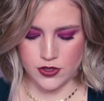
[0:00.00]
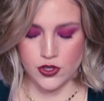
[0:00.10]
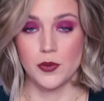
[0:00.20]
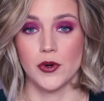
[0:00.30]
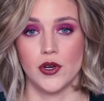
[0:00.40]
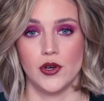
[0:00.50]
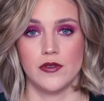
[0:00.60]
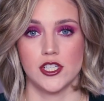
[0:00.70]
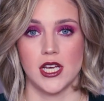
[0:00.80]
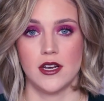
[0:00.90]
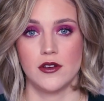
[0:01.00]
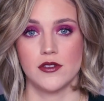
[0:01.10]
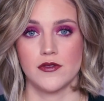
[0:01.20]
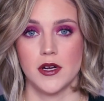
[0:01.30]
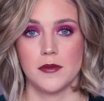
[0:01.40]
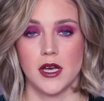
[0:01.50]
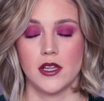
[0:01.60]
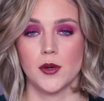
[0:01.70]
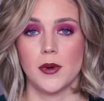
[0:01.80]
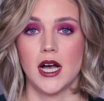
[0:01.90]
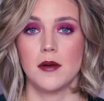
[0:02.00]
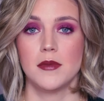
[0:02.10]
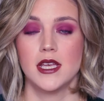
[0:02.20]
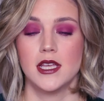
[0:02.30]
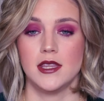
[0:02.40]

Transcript: Supernova shadows from Colourpop.